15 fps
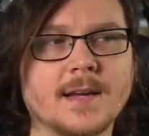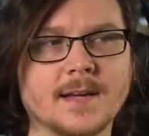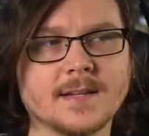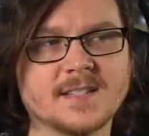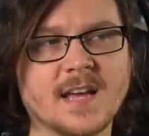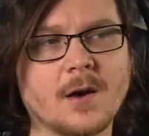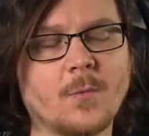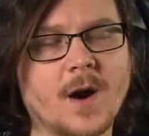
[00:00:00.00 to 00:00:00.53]
Is
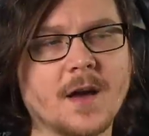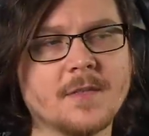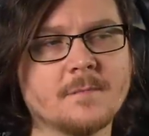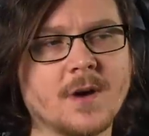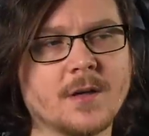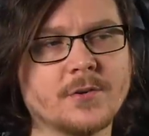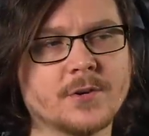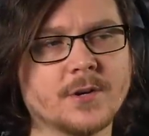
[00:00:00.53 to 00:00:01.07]
that why the
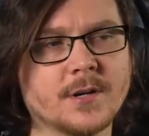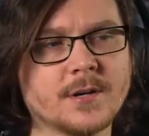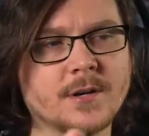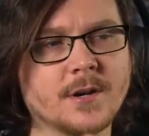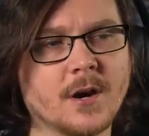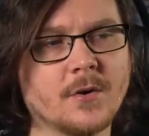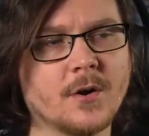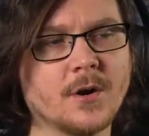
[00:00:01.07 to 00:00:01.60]
mother couldn't
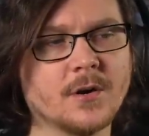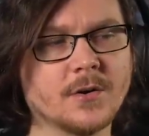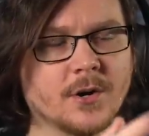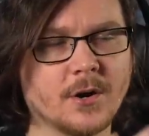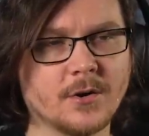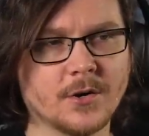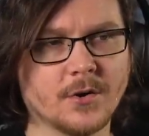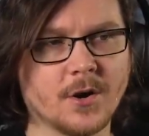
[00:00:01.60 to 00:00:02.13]
go
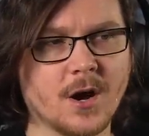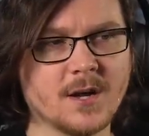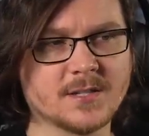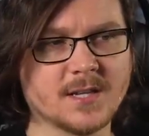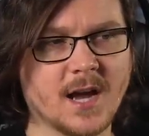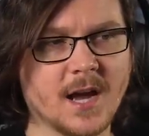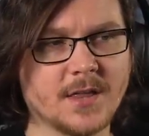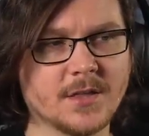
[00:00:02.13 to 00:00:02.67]
across
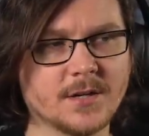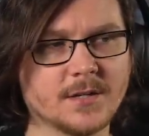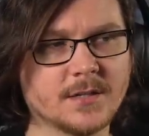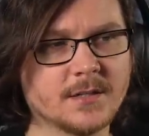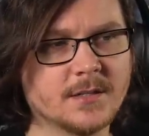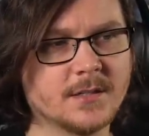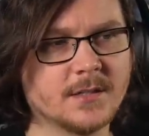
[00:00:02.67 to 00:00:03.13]
either?